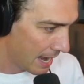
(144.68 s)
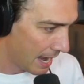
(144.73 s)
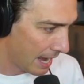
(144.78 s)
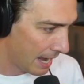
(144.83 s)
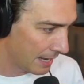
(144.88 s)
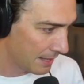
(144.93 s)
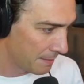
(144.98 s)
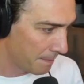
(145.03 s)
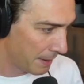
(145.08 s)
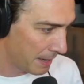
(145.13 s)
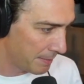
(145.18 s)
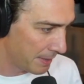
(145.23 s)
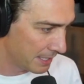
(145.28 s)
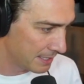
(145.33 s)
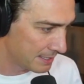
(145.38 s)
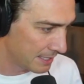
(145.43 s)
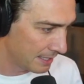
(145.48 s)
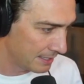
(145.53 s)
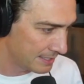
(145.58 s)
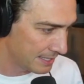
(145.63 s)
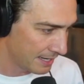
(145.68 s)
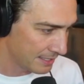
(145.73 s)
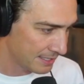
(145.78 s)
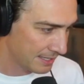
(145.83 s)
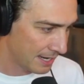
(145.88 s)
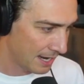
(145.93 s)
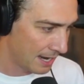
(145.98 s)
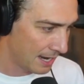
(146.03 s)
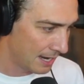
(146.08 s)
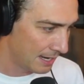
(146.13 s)
and the BBC test
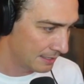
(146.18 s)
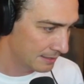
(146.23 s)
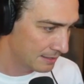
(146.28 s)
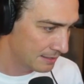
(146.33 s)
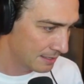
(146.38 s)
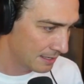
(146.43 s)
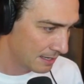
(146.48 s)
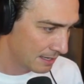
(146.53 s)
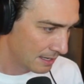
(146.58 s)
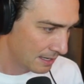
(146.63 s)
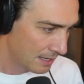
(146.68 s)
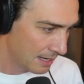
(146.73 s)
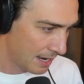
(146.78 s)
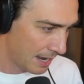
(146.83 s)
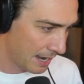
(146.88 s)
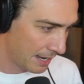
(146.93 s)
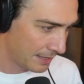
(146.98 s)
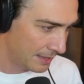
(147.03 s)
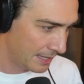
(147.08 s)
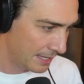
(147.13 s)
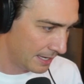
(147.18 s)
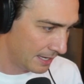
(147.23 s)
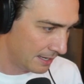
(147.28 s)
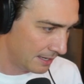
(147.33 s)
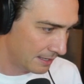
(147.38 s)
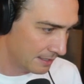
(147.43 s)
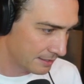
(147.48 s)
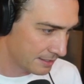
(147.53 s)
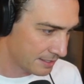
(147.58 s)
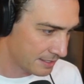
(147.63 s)
cards and
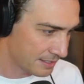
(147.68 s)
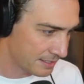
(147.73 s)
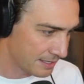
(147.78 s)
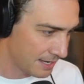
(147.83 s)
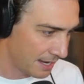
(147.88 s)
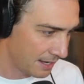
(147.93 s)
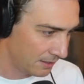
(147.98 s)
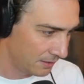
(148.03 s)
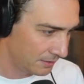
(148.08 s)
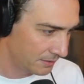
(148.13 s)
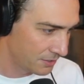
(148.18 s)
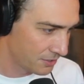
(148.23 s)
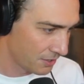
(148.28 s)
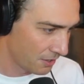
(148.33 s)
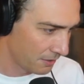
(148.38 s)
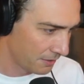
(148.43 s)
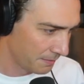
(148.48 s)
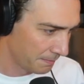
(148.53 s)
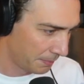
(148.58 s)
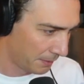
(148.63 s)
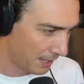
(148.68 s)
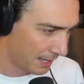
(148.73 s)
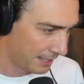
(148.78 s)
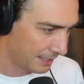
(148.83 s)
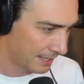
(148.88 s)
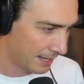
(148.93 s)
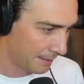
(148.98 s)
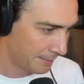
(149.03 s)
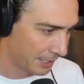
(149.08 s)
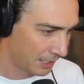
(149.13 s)
the Snell zone
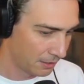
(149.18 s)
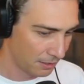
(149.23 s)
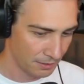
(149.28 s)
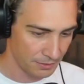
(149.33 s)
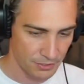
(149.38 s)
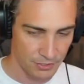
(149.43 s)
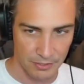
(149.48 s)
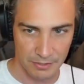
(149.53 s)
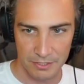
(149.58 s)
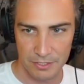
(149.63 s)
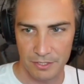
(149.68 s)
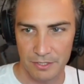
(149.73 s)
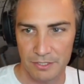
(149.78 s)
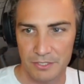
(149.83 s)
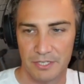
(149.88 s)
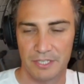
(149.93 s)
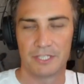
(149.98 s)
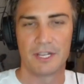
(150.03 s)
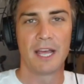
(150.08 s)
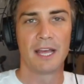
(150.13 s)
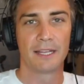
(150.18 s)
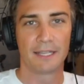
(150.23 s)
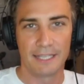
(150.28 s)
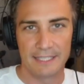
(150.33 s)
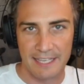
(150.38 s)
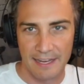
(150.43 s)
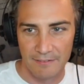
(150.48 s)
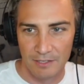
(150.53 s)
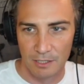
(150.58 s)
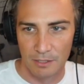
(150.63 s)
plate coming close to its usage.
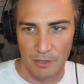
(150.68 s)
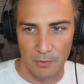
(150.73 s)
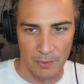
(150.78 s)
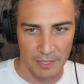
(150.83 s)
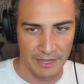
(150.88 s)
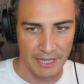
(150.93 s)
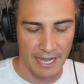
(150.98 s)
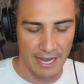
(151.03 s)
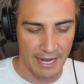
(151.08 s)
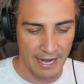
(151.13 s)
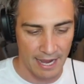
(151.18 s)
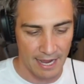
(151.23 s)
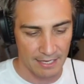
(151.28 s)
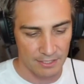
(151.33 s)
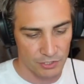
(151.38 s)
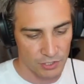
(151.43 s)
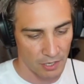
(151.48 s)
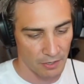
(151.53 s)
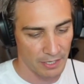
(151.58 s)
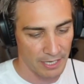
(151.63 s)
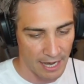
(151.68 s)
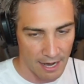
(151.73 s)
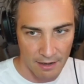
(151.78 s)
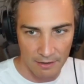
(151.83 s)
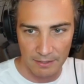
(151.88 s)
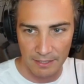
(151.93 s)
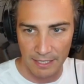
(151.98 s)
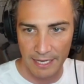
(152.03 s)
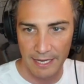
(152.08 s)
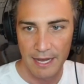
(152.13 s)
Let's have a look at what they are. So
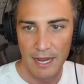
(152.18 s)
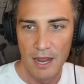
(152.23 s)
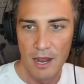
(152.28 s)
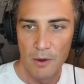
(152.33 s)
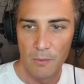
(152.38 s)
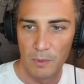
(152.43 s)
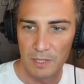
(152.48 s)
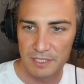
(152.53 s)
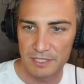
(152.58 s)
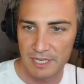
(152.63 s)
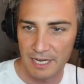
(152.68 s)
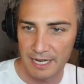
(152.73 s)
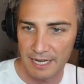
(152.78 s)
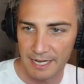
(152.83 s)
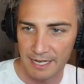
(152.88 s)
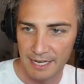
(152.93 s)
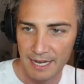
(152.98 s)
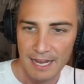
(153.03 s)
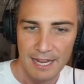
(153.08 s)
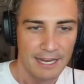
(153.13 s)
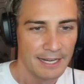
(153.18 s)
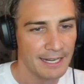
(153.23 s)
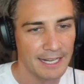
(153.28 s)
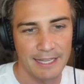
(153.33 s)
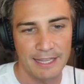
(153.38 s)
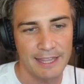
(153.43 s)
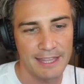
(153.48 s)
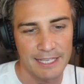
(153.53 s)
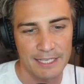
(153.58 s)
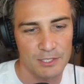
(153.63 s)
currently we're seeing,
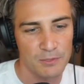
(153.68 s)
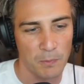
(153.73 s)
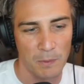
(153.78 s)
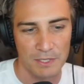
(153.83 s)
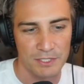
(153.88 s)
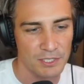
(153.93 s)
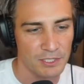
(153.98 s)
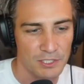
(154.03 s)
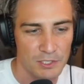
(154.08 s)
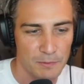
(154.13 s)
this wasn't